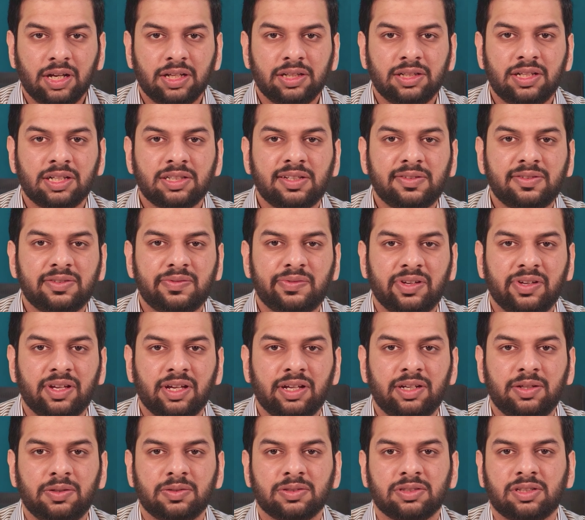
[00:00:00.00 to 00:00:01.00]
This is where
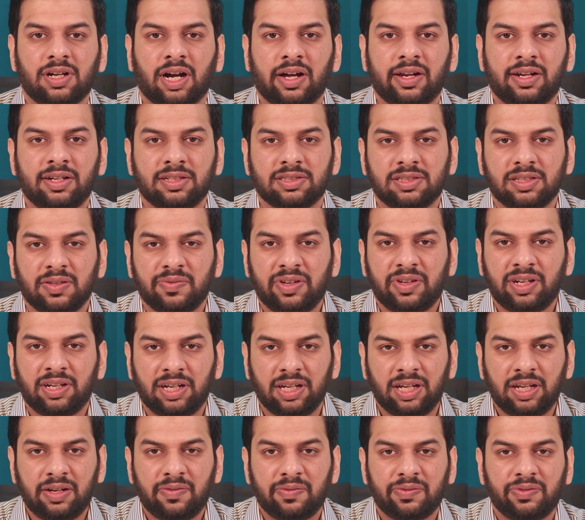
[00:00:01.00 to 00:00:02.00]
you start receiving
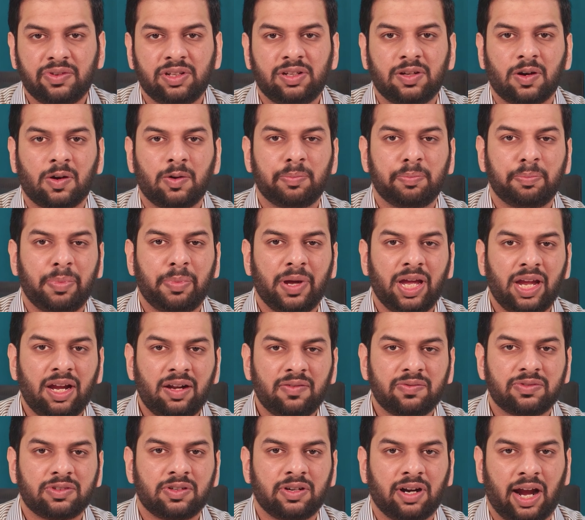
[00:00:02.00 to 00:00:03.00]
leads without paying
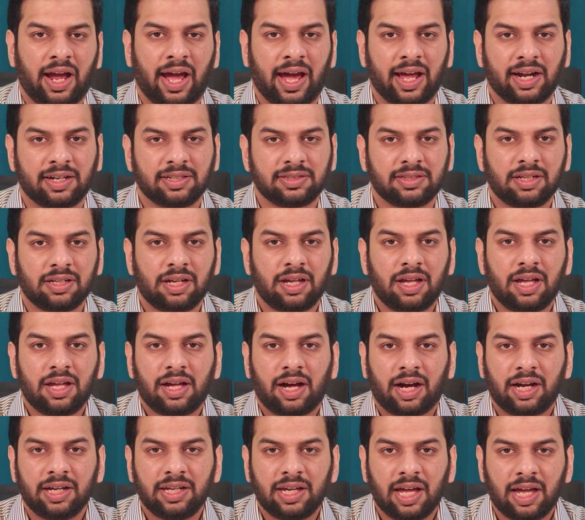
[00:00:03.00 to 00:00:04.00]
for ads.
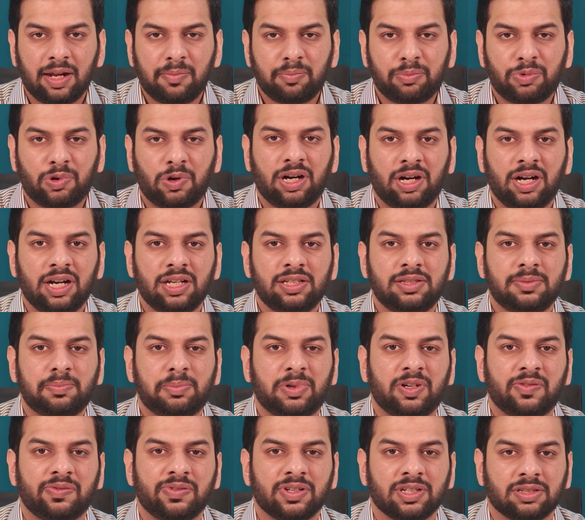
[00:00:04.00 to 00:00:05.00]
I help mortgage
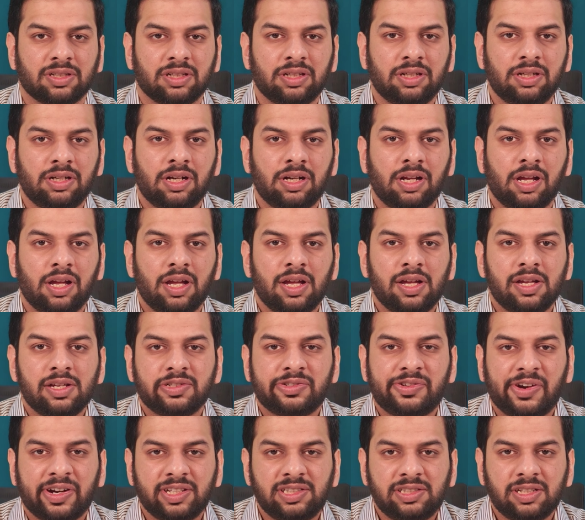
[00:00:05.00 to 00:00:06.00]
professional
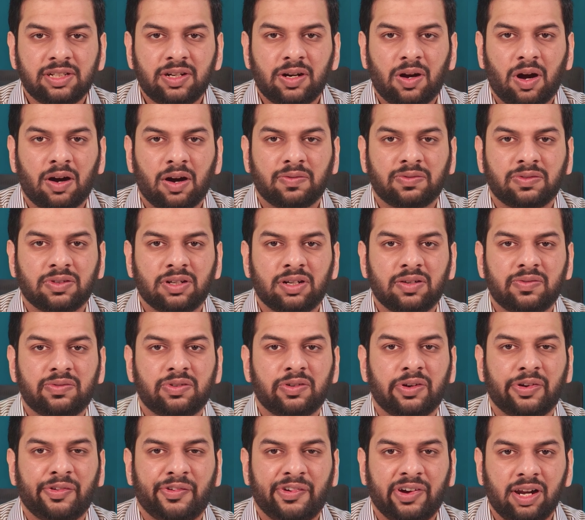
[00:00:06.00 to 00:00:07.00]
structure offer
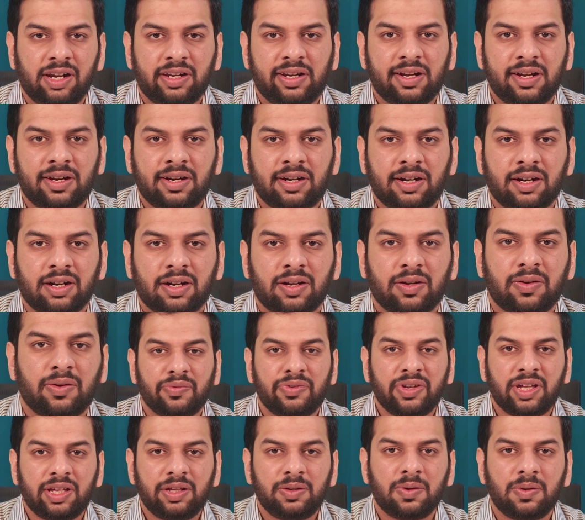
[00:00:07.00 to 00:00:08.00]
for realtor
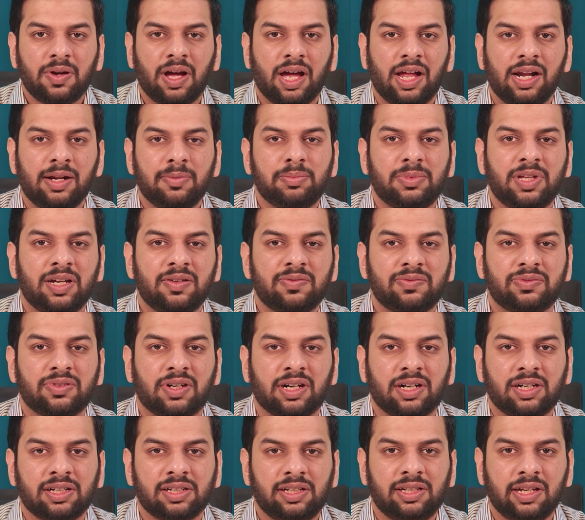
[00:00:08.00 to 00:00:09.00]
where you help them
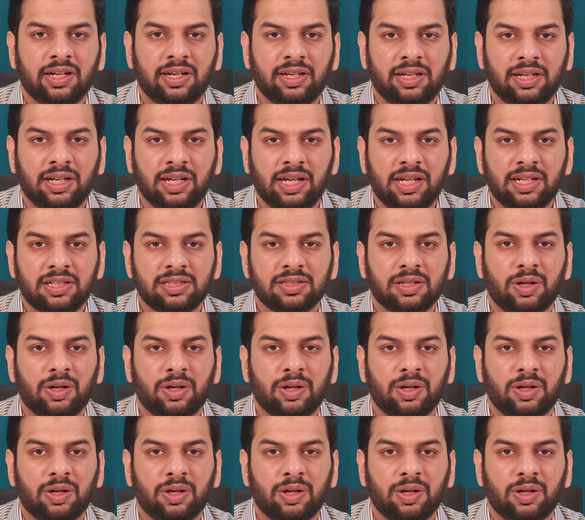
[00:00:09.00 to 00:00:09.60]
work their leads,